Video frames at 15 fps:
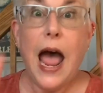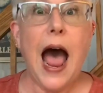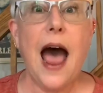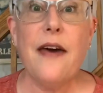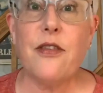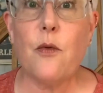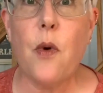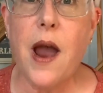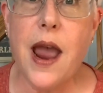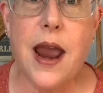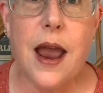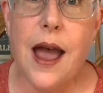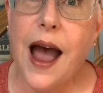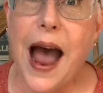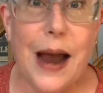Either way,
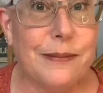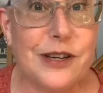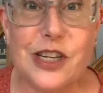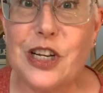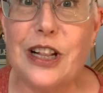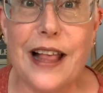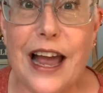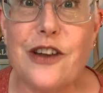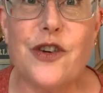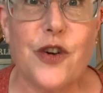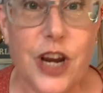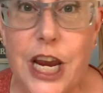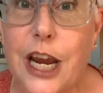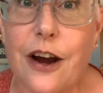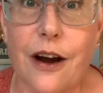I'm just glad you're
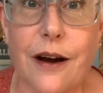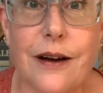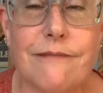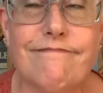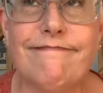here.